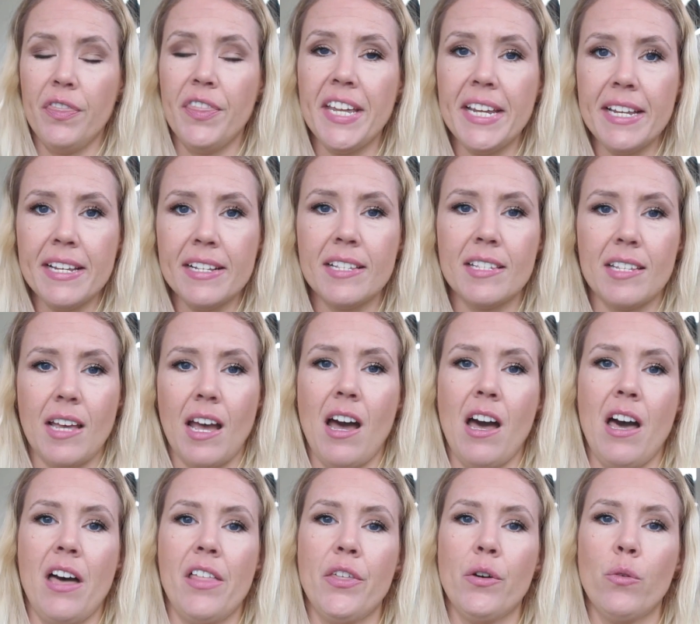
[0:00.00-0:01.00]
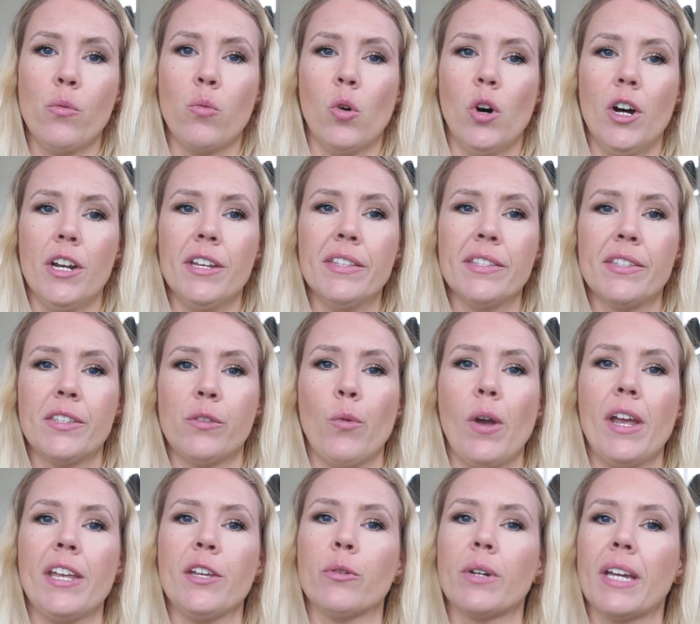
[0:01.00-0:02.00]
these are the ones
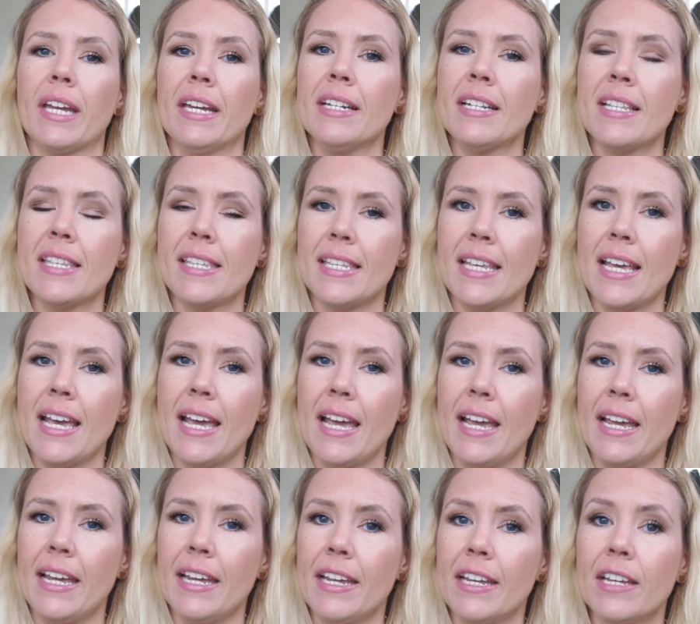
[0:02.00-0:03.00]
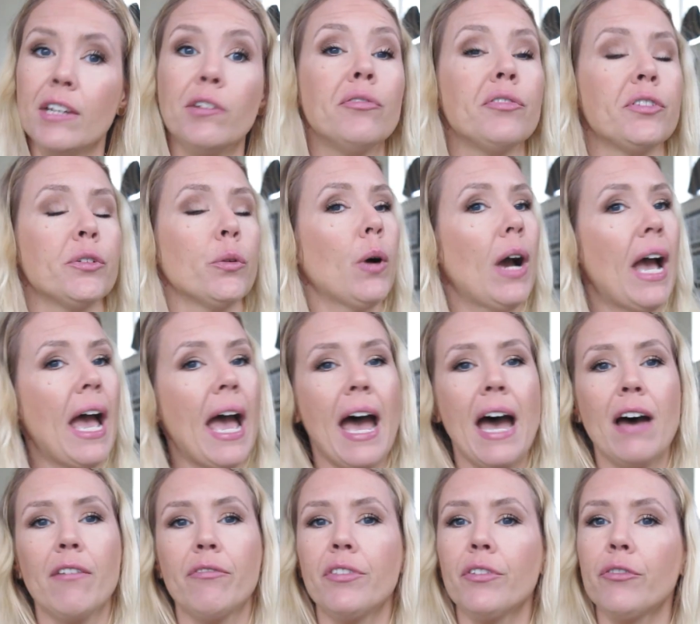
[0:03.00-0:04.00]
where you can say if you
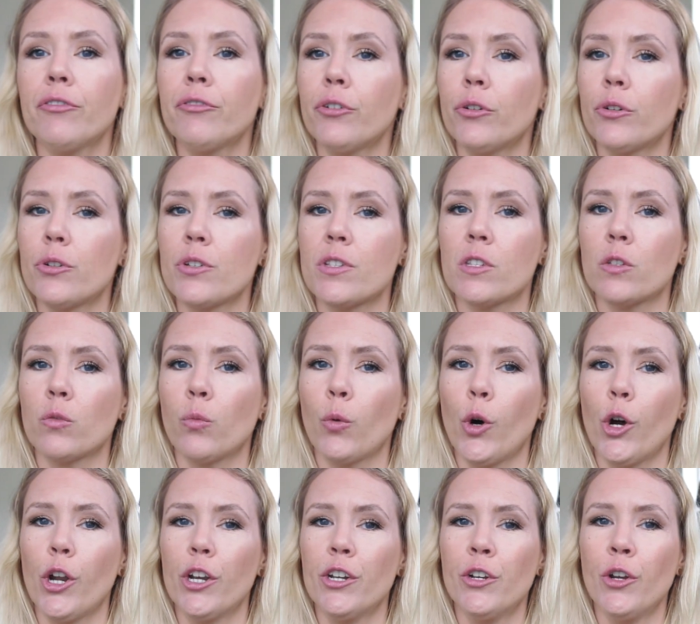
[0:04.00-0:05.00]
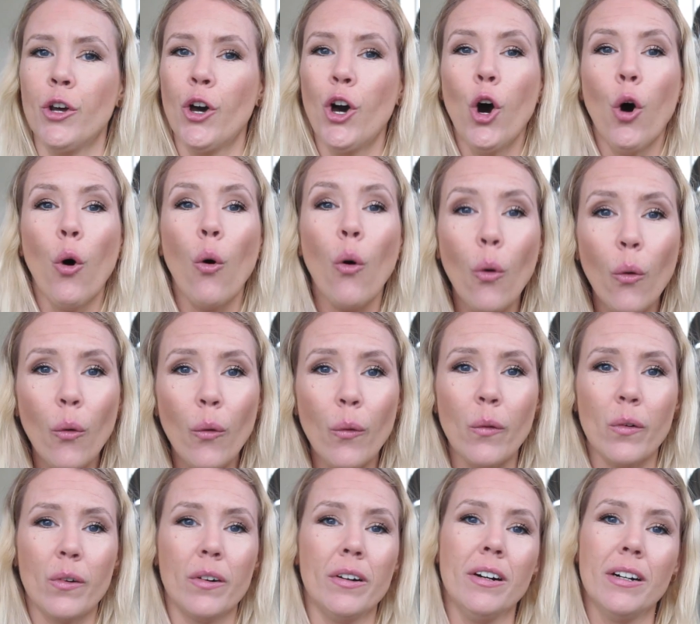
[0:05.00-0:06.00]
have the first one,
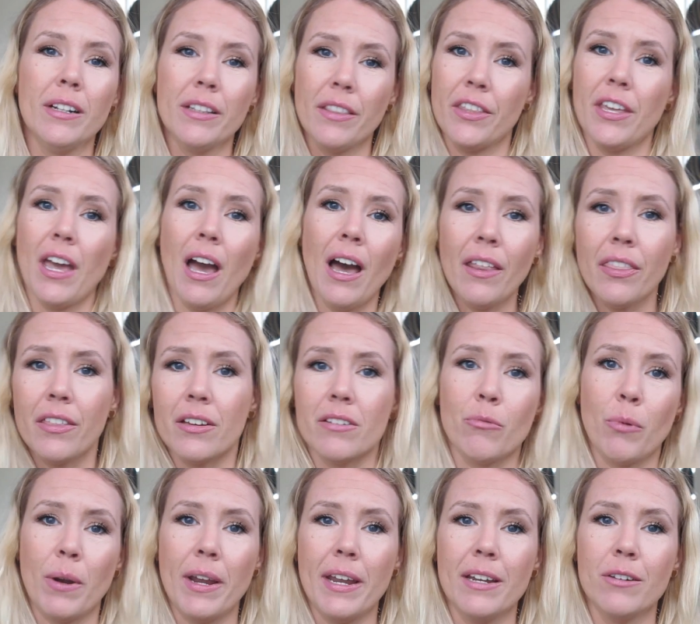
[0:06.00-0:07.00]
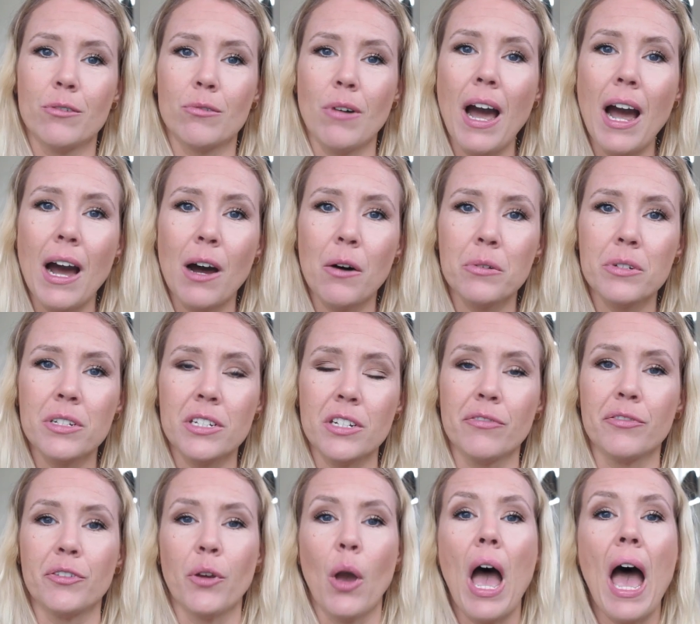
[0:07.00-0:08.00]
or the other way around,
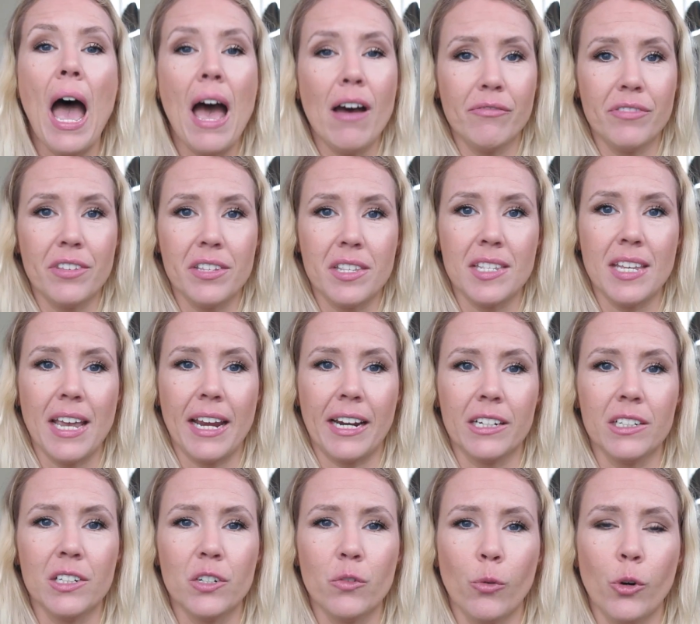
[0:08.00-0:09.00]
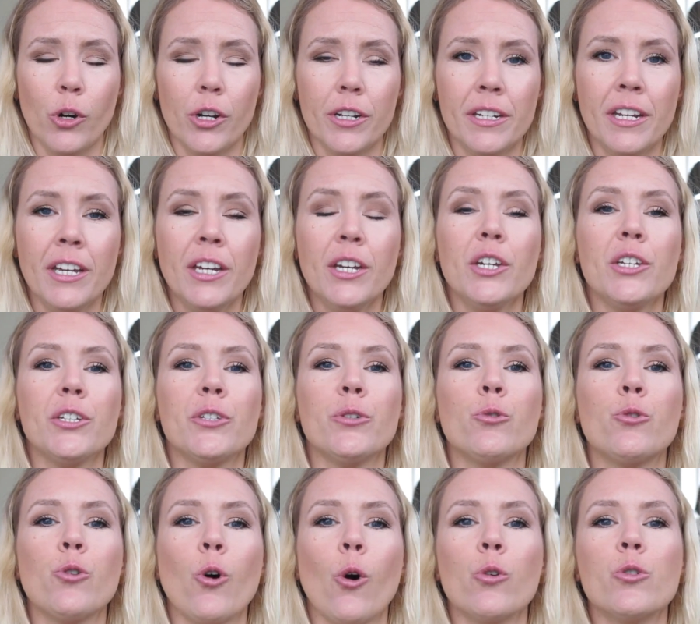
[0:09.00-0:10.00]
if you have the second one,
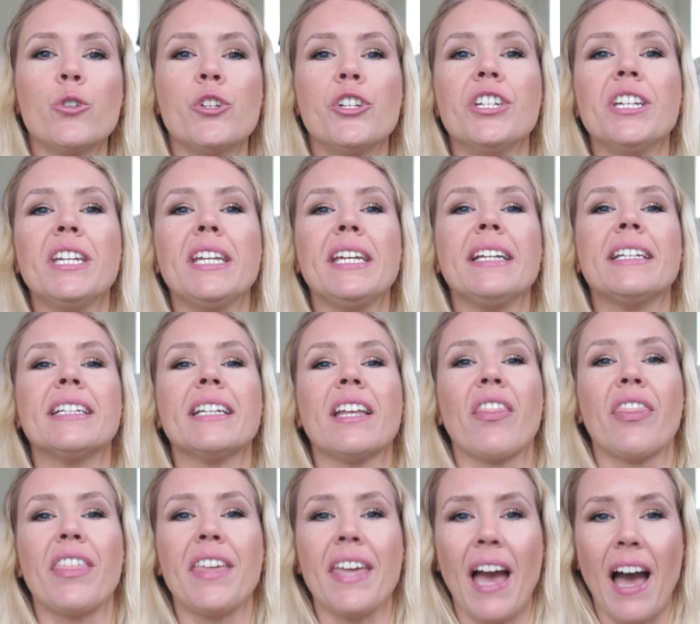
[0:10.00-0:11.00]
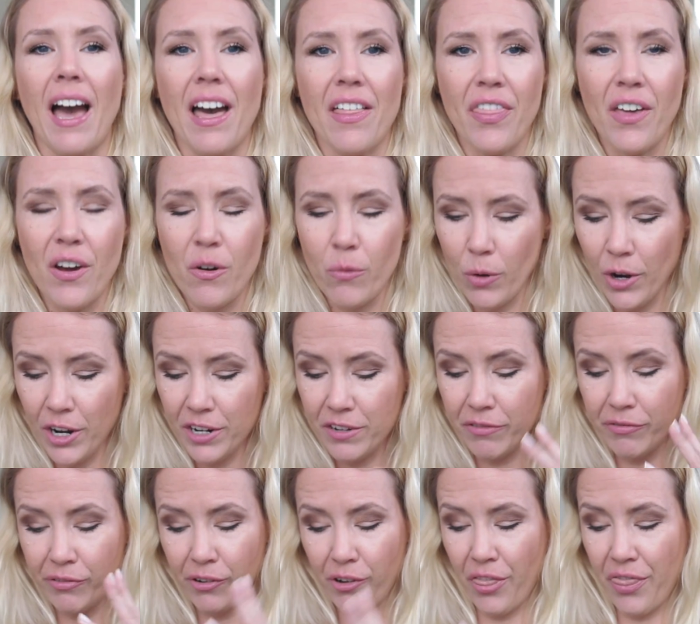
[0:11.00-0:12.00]
you don't need the other one
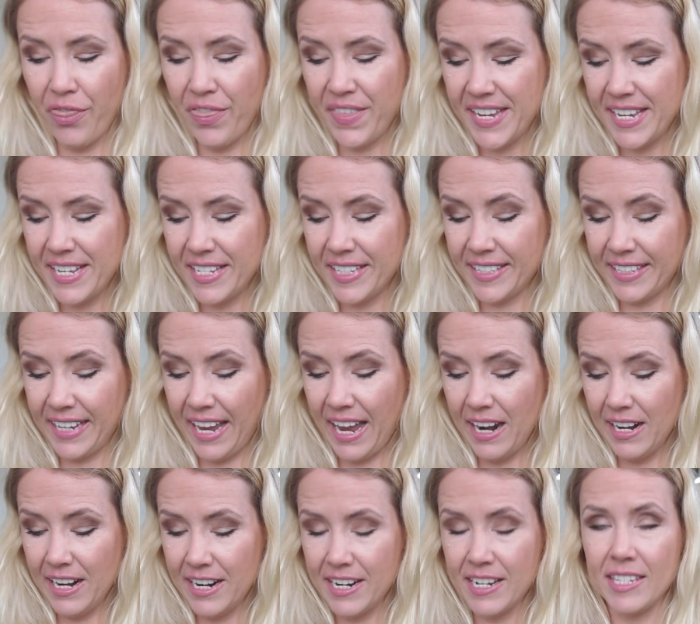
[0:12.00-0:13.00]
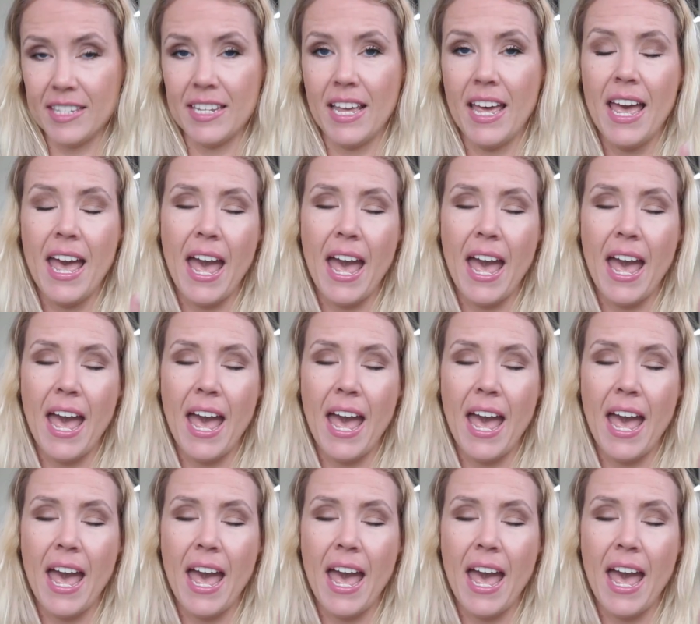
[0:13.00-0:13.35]
for these colors.